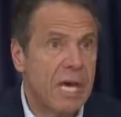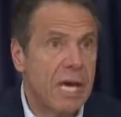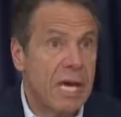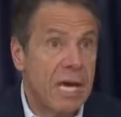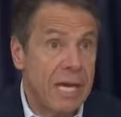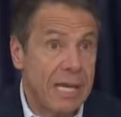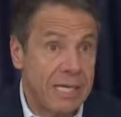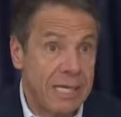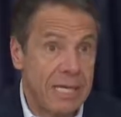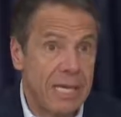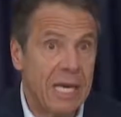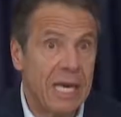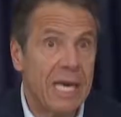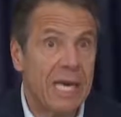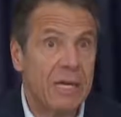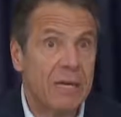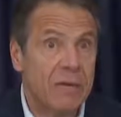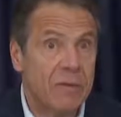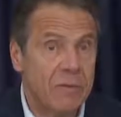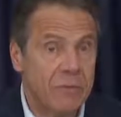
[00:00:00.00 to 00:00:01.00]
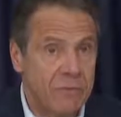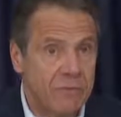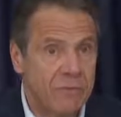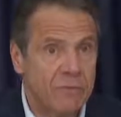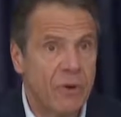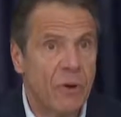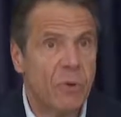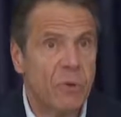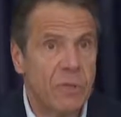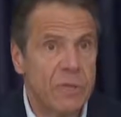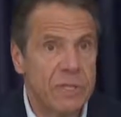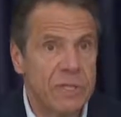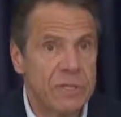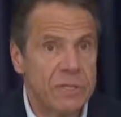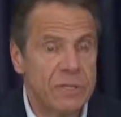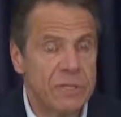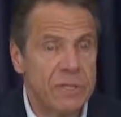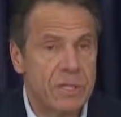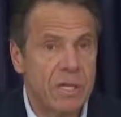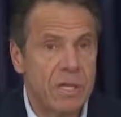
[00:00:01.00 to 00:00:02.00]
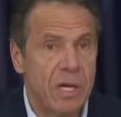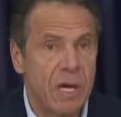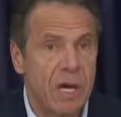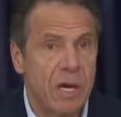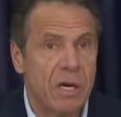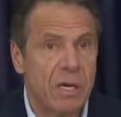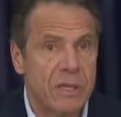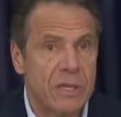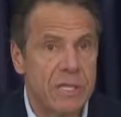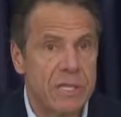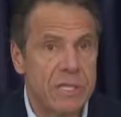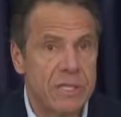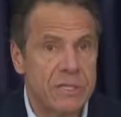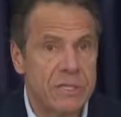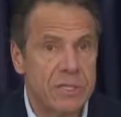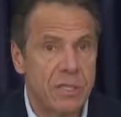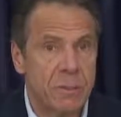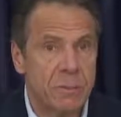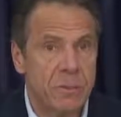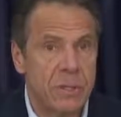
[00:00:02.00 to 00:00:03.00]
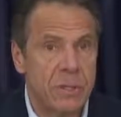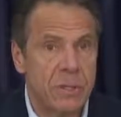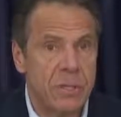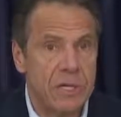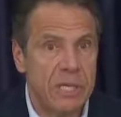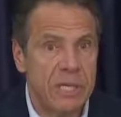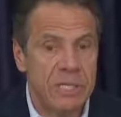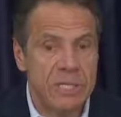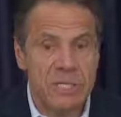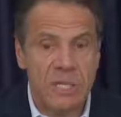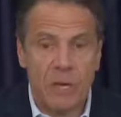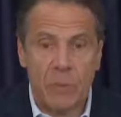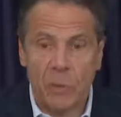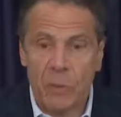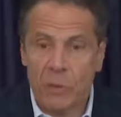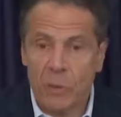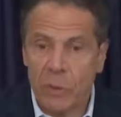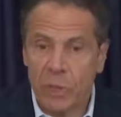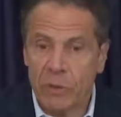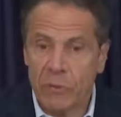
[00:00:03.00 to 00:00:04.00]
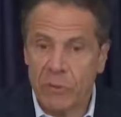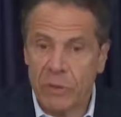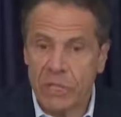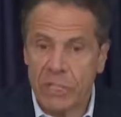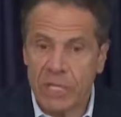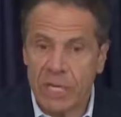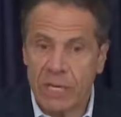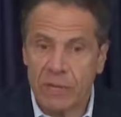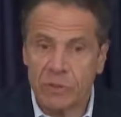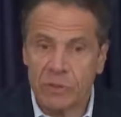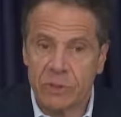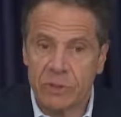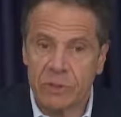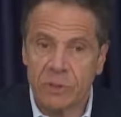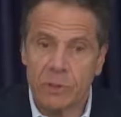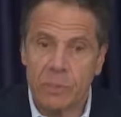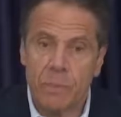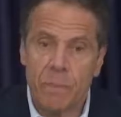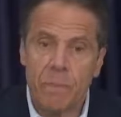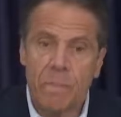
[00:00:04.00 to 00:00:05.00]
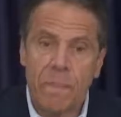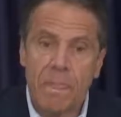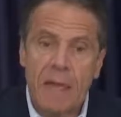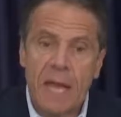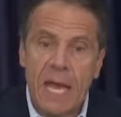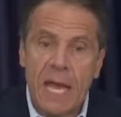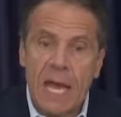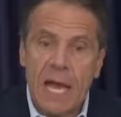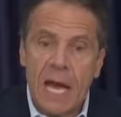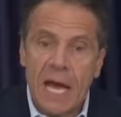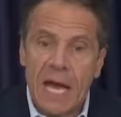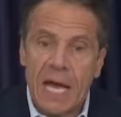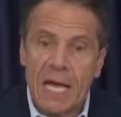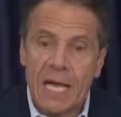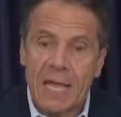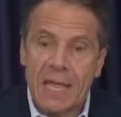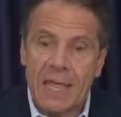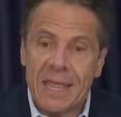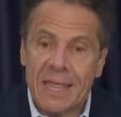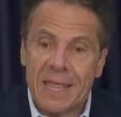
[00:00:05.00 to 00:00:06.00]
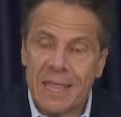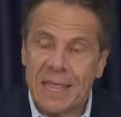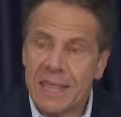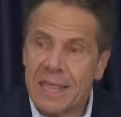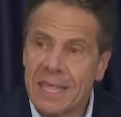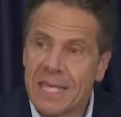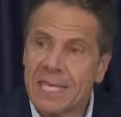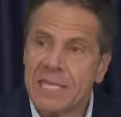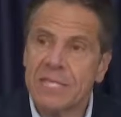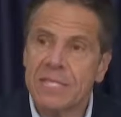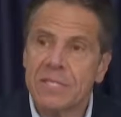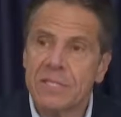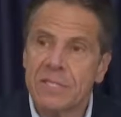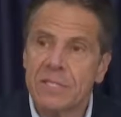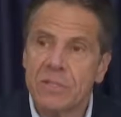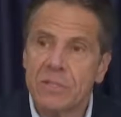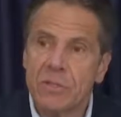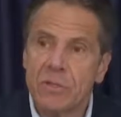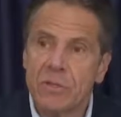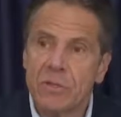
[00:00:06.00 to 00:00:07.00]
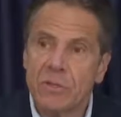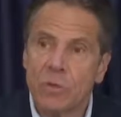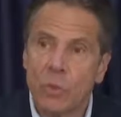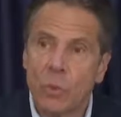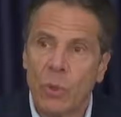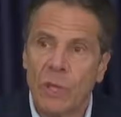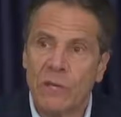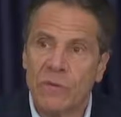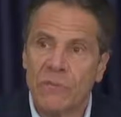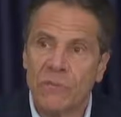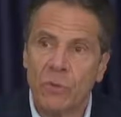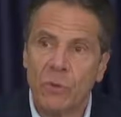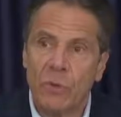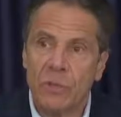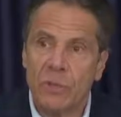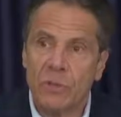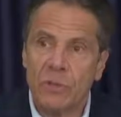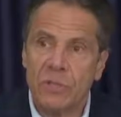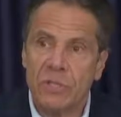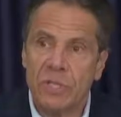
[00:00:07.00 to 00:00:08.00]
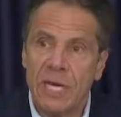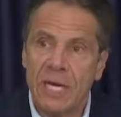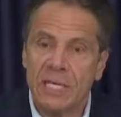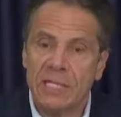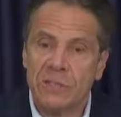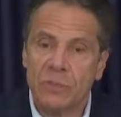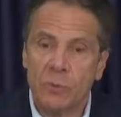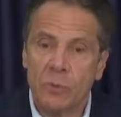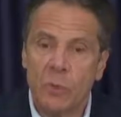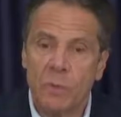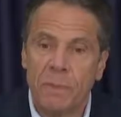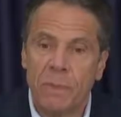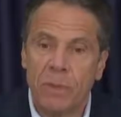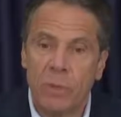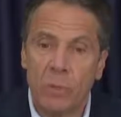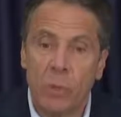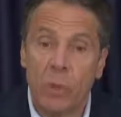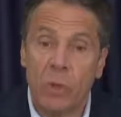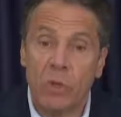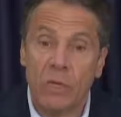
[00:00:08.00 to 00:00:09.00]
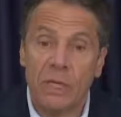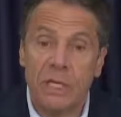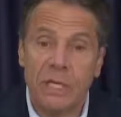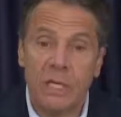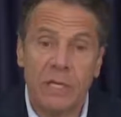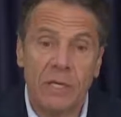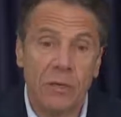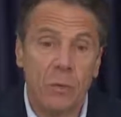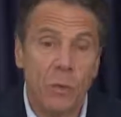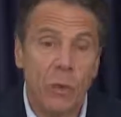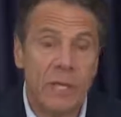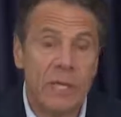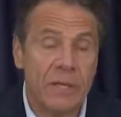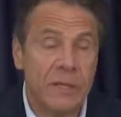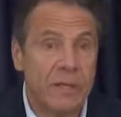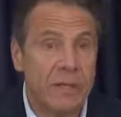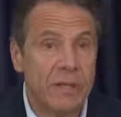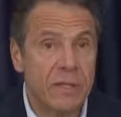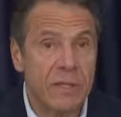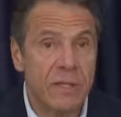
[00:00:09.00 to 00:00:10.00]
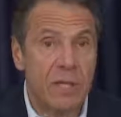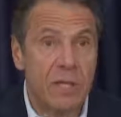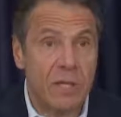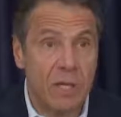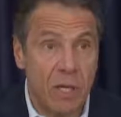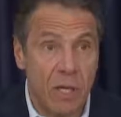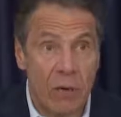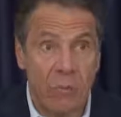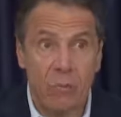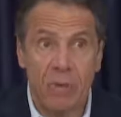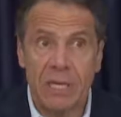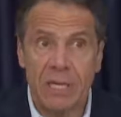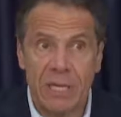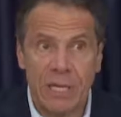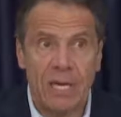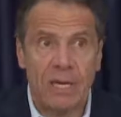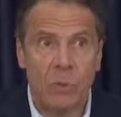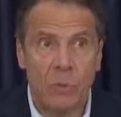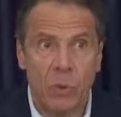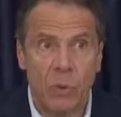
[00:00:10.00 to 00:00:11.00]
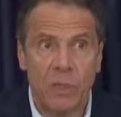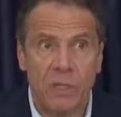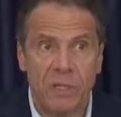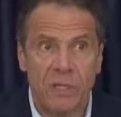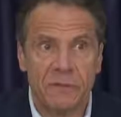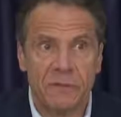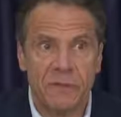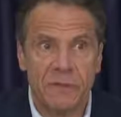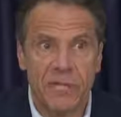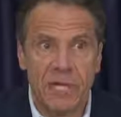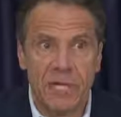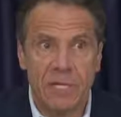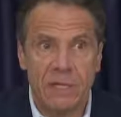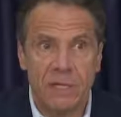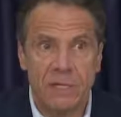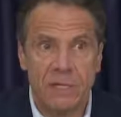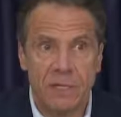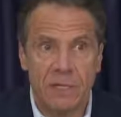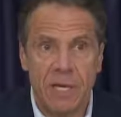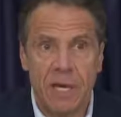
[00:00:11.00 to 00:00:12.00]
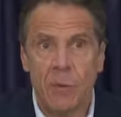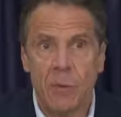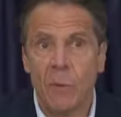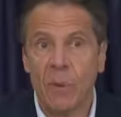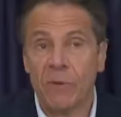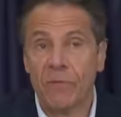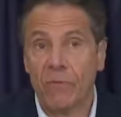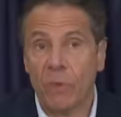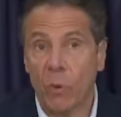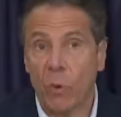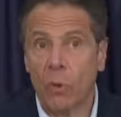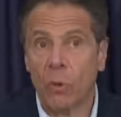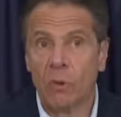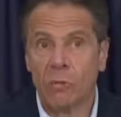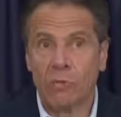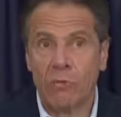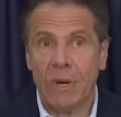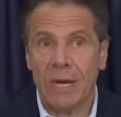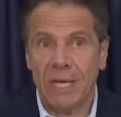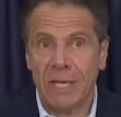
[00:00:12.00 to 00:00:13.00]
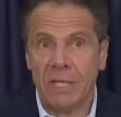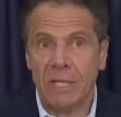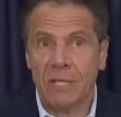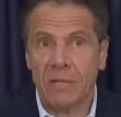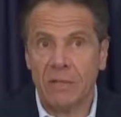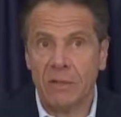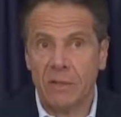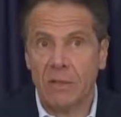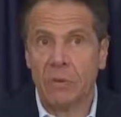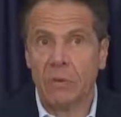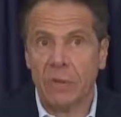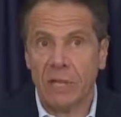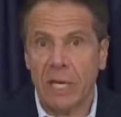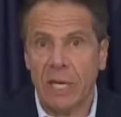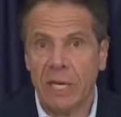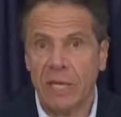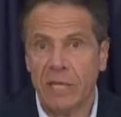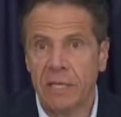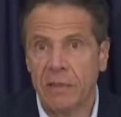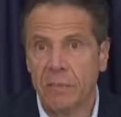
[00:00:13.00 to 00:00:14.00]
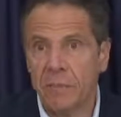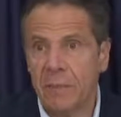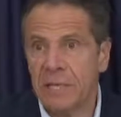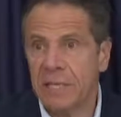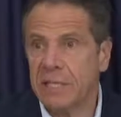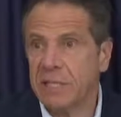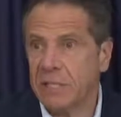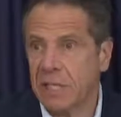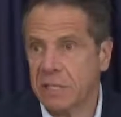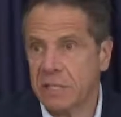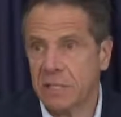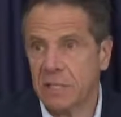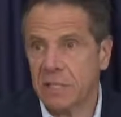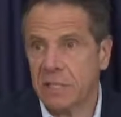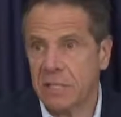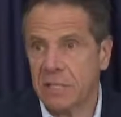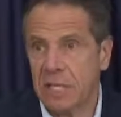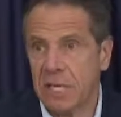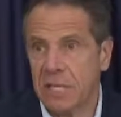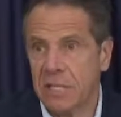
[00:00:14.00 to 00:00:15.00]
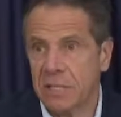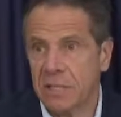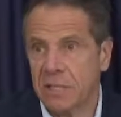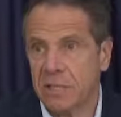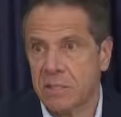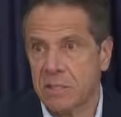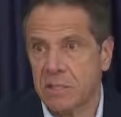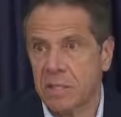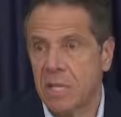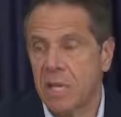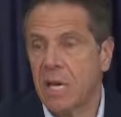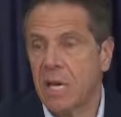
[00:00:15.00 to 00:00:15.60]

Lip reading: again, focused on these communities that we want to reach out to. These 24 new sites will be working with the current network of sites, and we've already located many testing sites